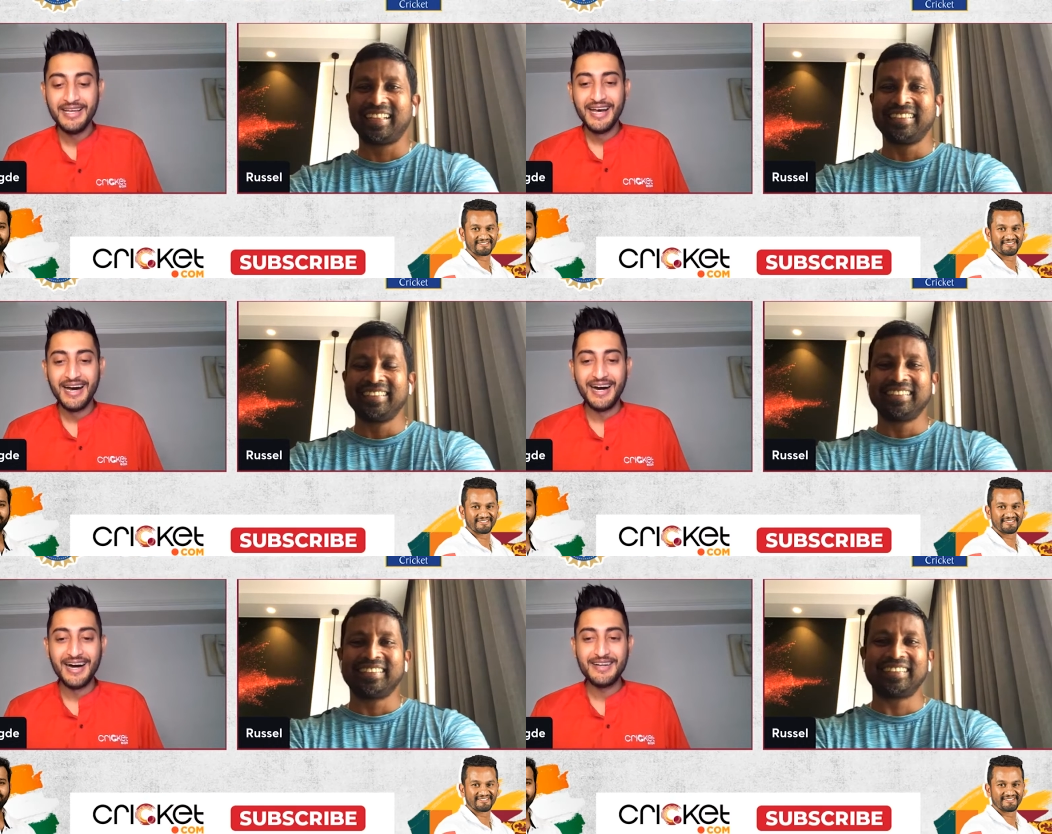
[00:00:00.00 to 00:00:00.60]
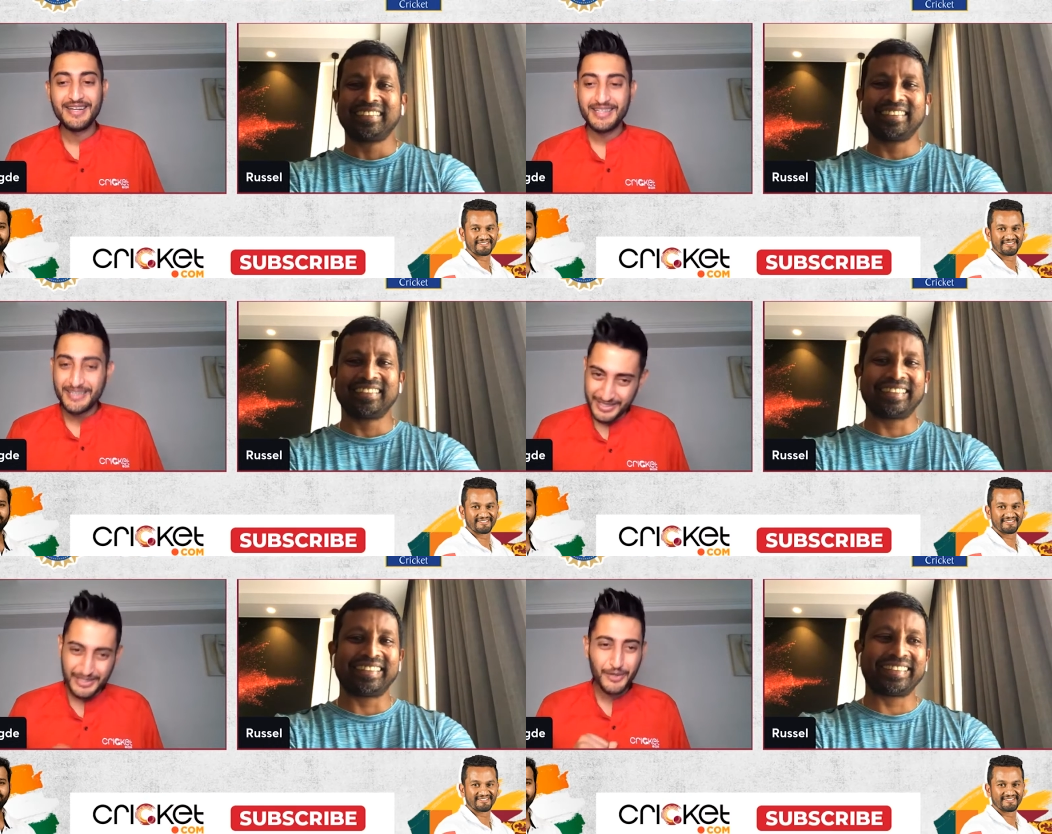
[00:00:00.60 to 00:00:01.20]
Speaker 1: Uh,
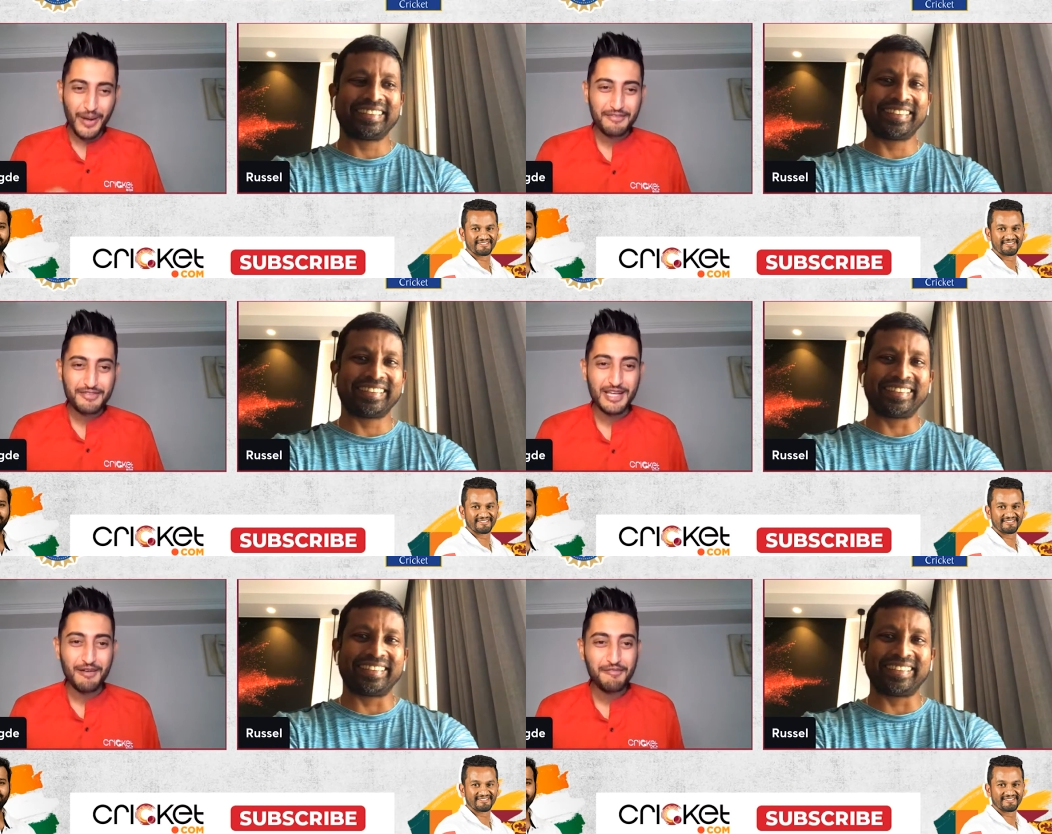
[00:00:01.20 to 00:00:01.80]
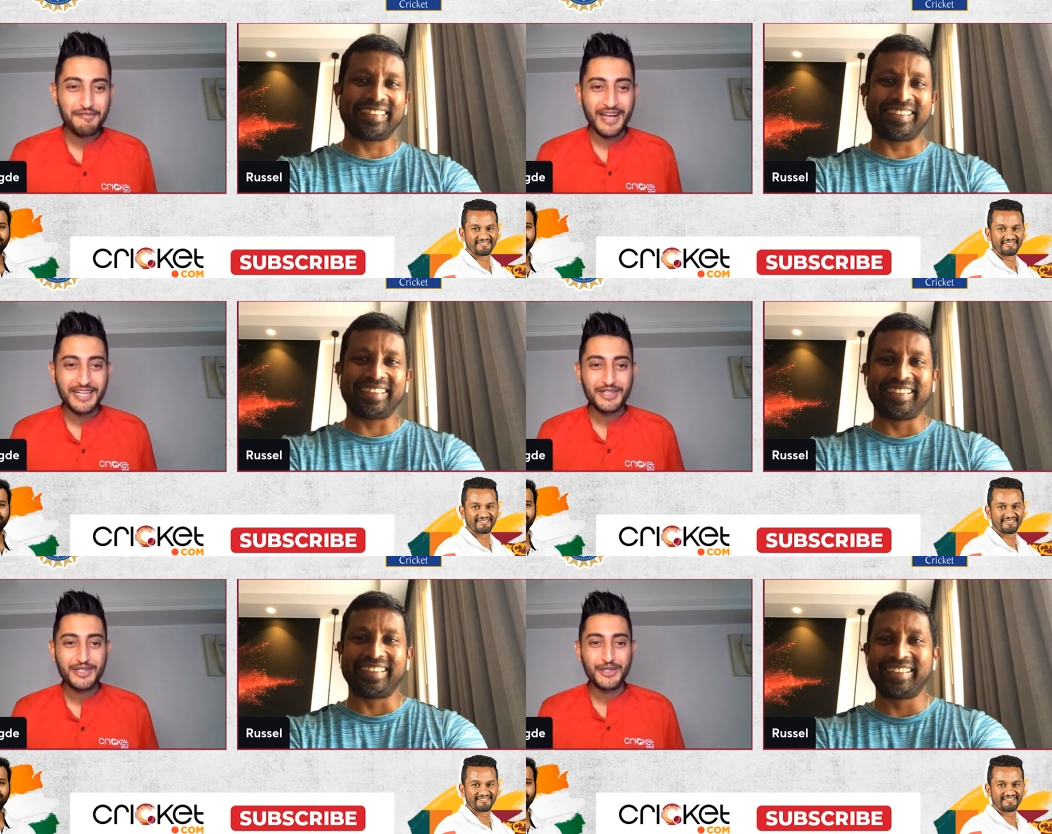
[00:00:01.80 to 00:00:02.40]
did you have some fight to
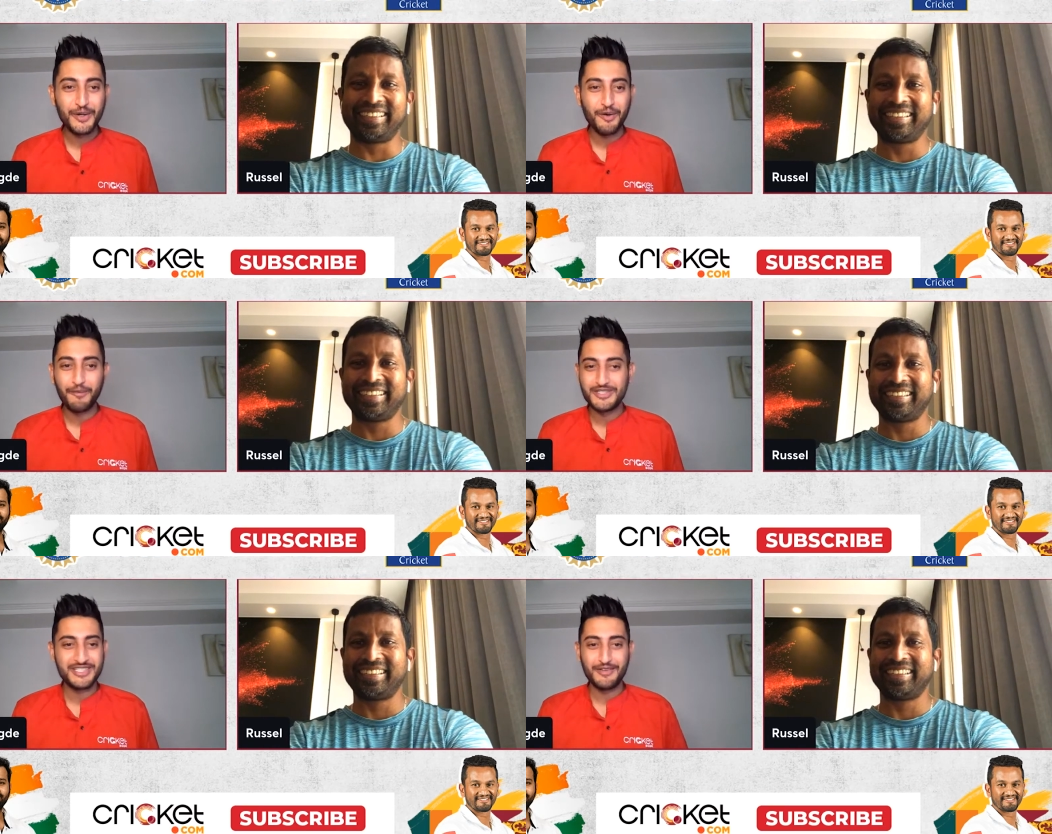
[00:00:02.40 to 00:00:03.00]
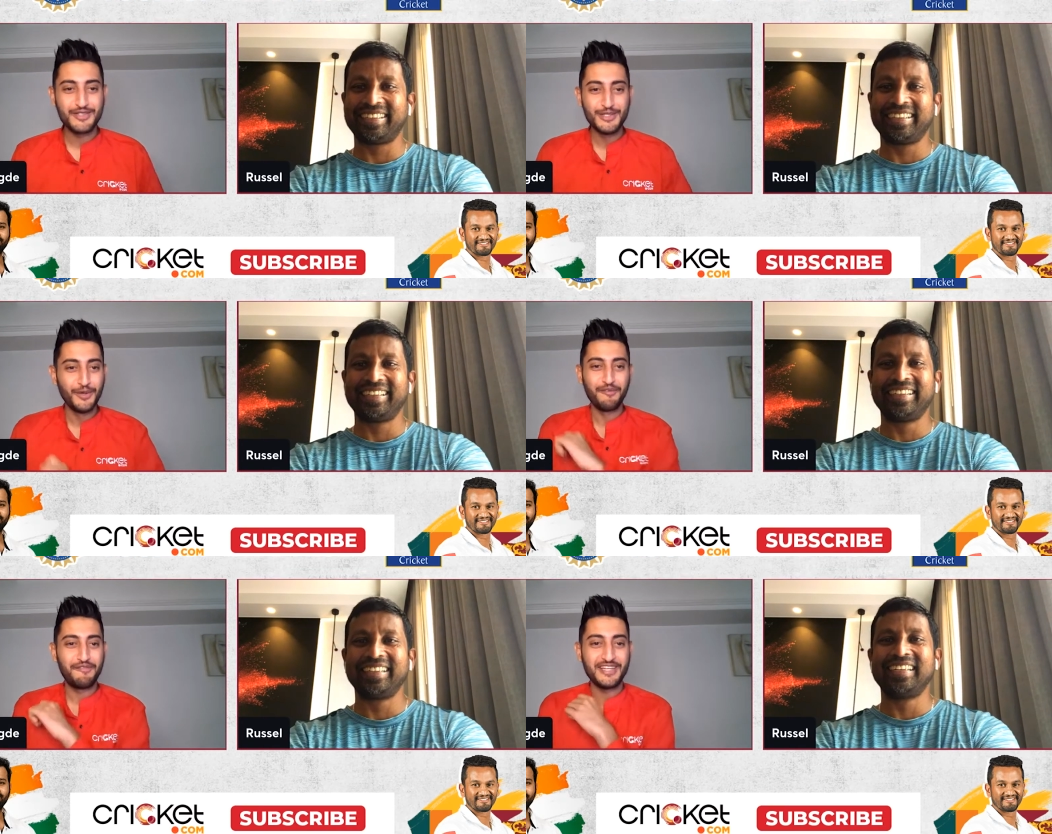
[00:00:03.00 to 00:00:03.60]
show, or was there was no
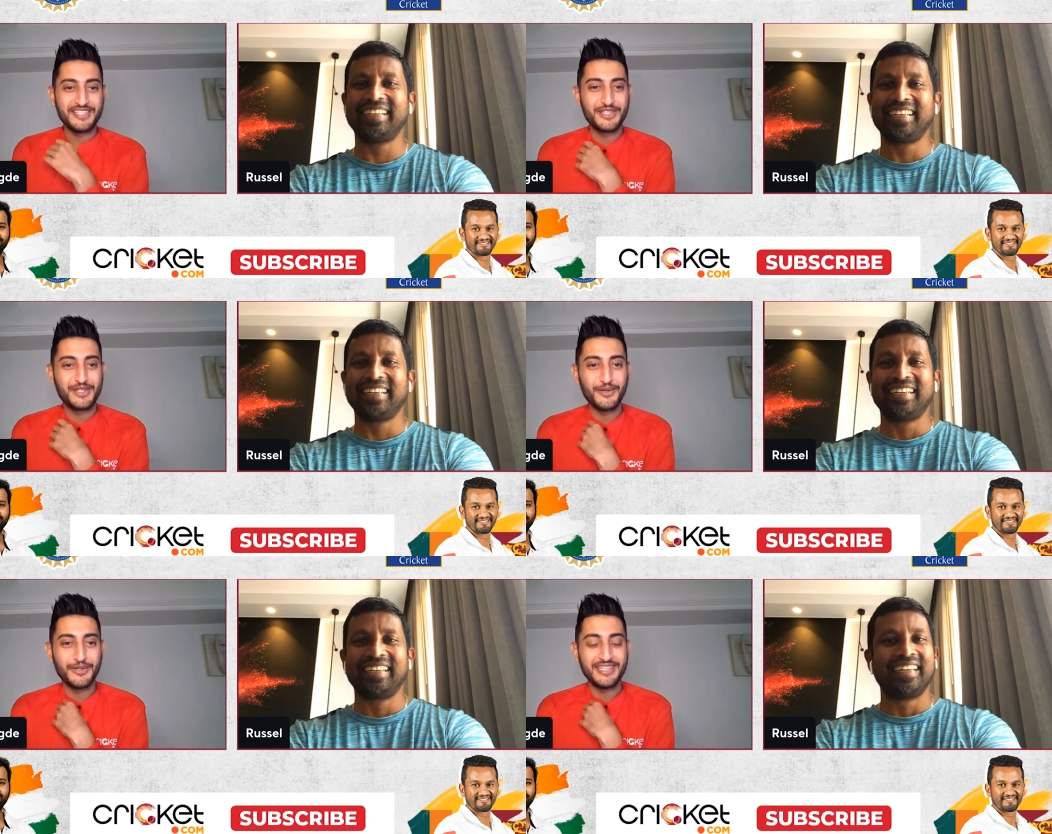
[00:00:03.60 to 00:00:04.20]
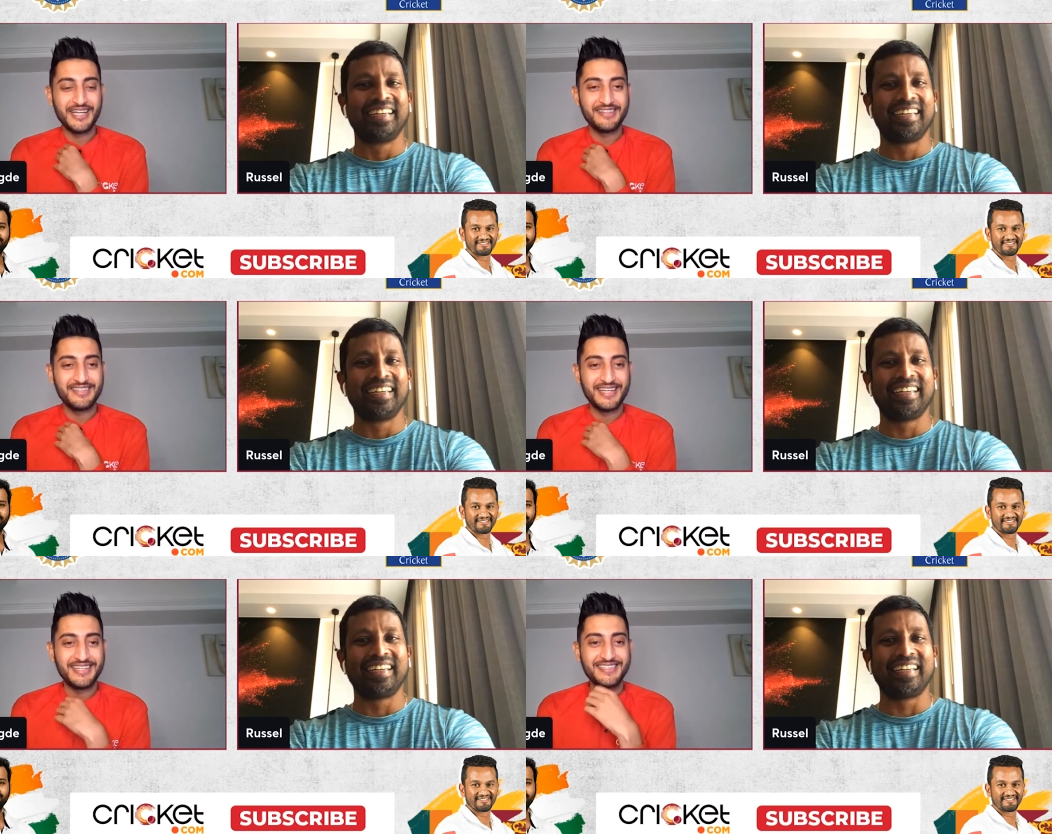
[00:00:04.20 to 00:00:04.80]
face to show at the end of the
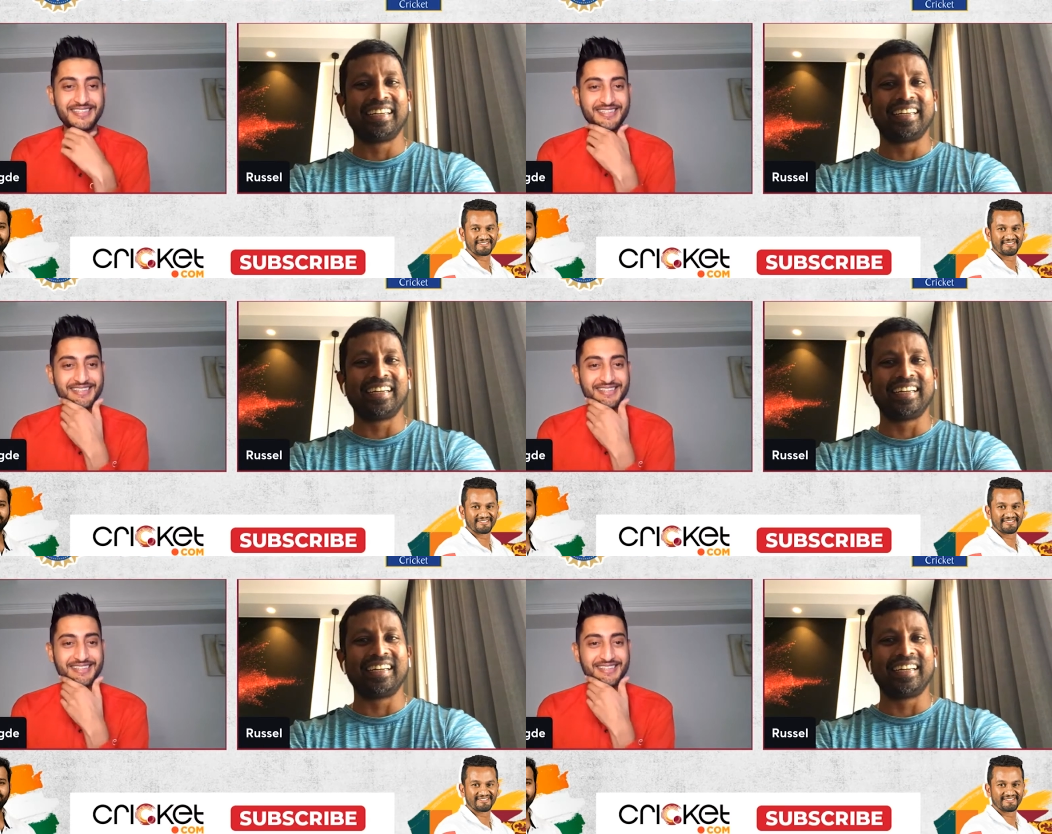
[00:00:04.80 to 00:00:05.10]
test?